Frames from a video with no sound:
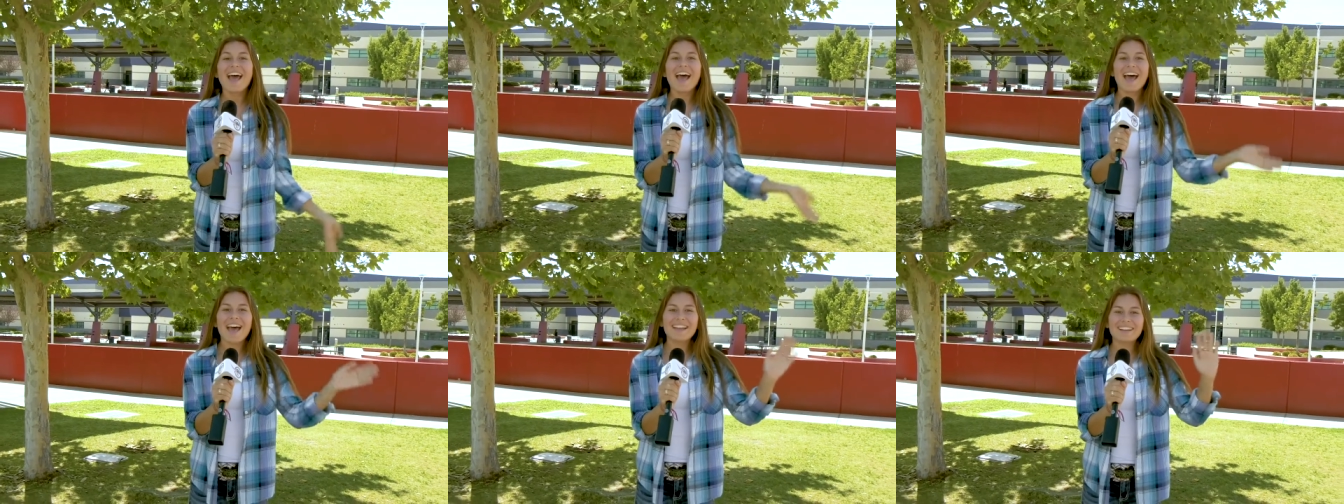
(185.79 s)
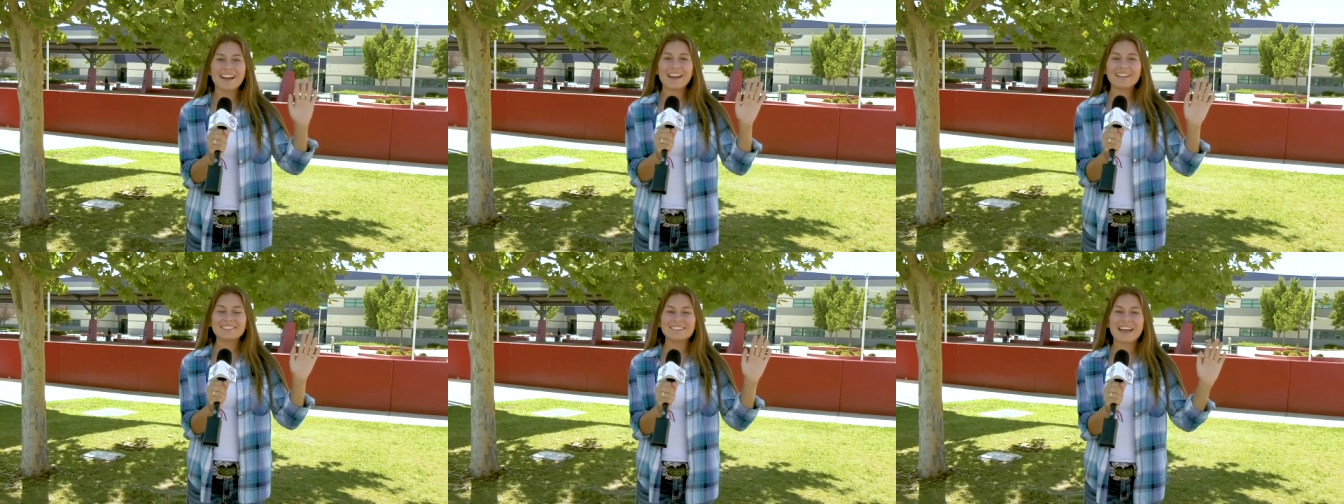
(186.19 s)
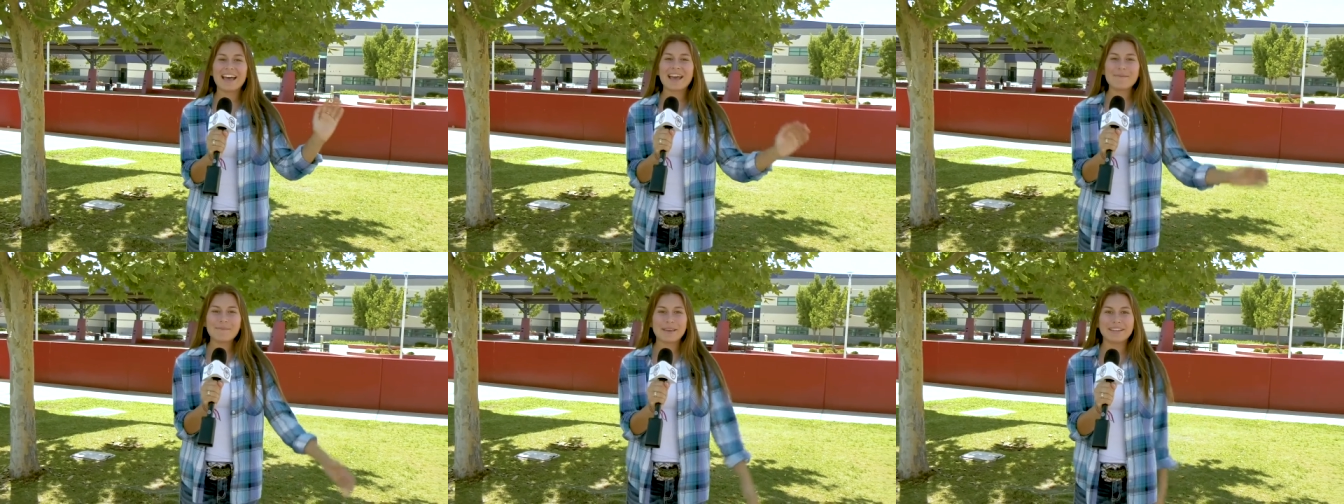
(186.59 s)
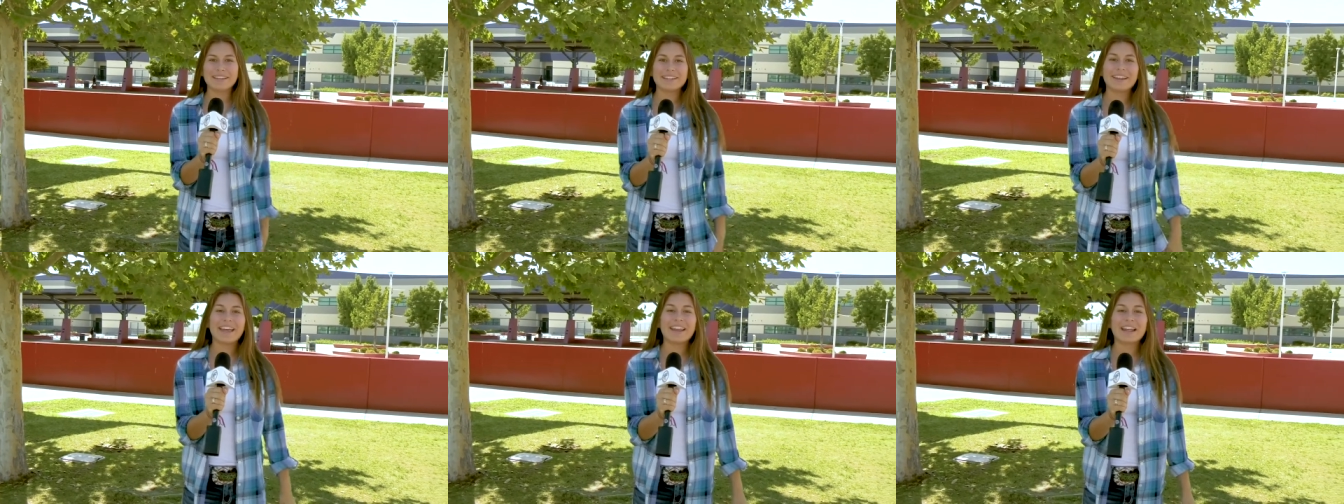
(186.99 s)
Hi guys, I'm
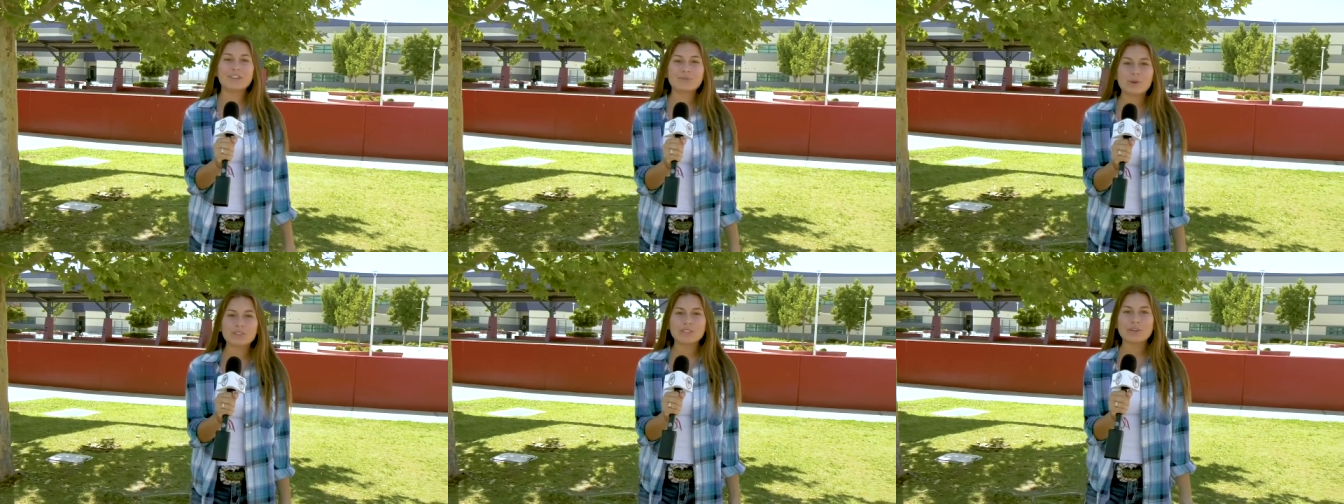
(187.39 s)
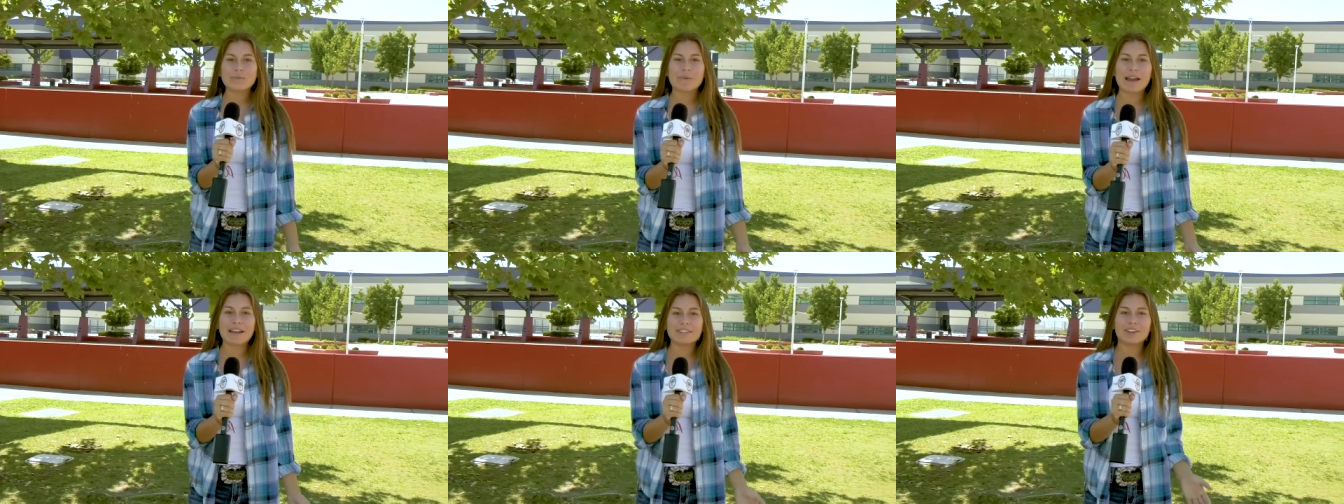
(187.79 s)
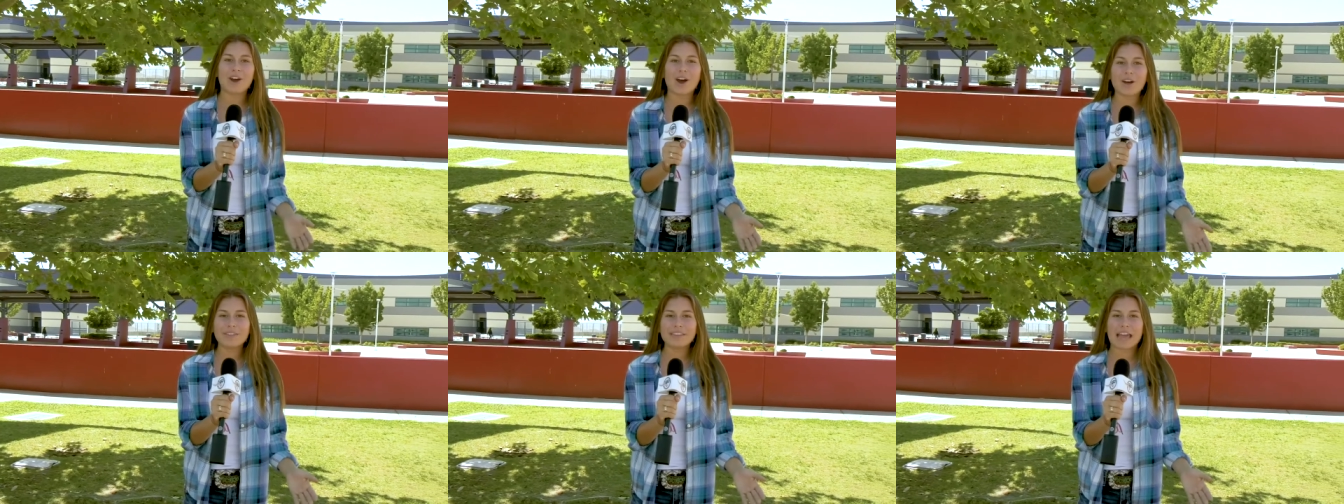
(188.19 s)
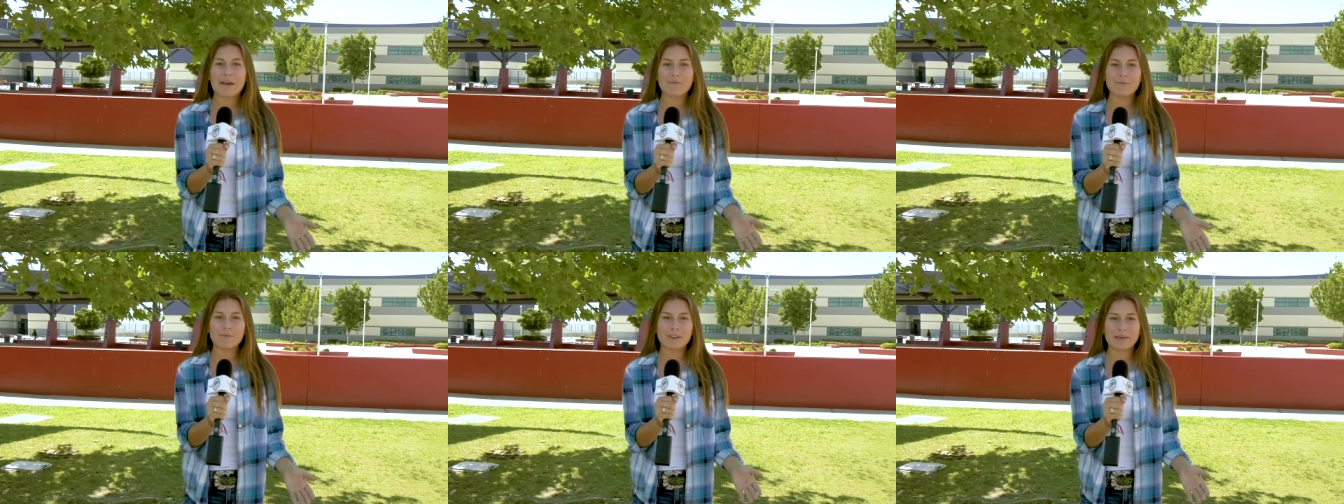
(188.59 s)
Megan and I just want to remind all the
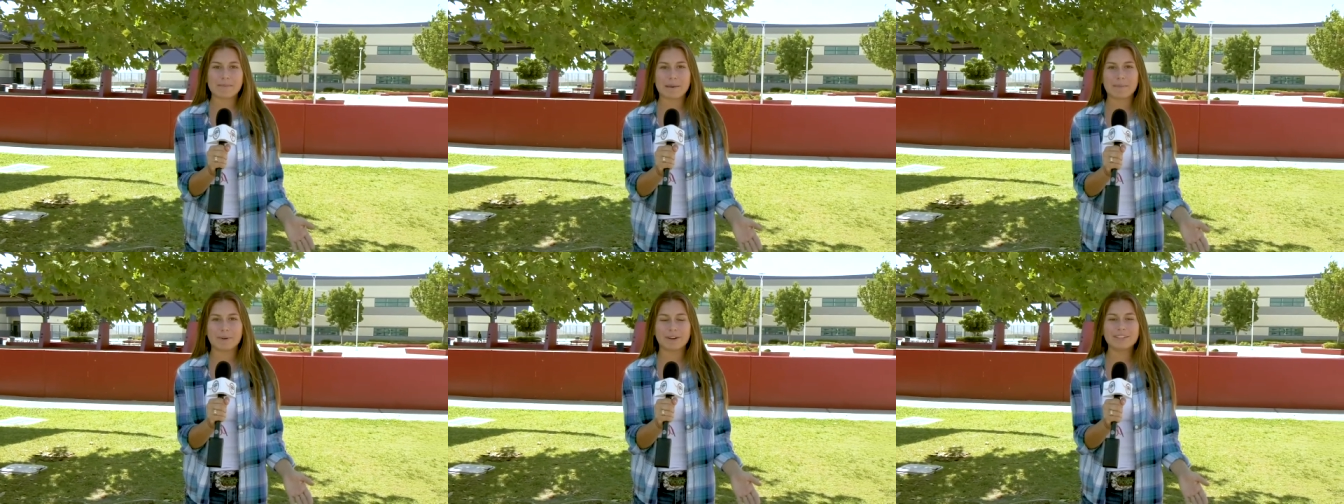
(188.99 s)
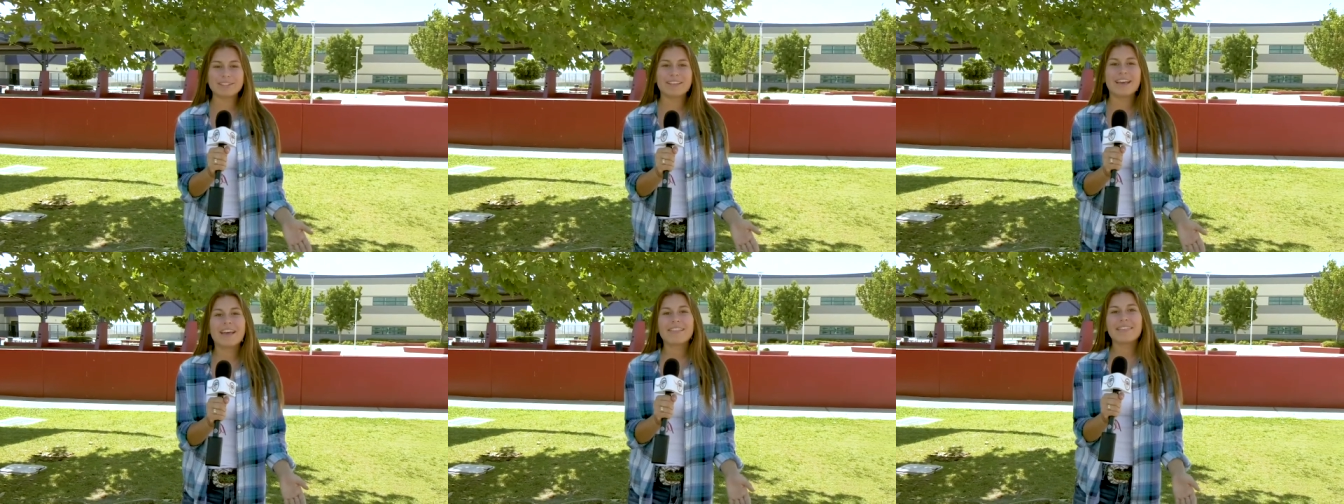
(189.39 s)
FFA members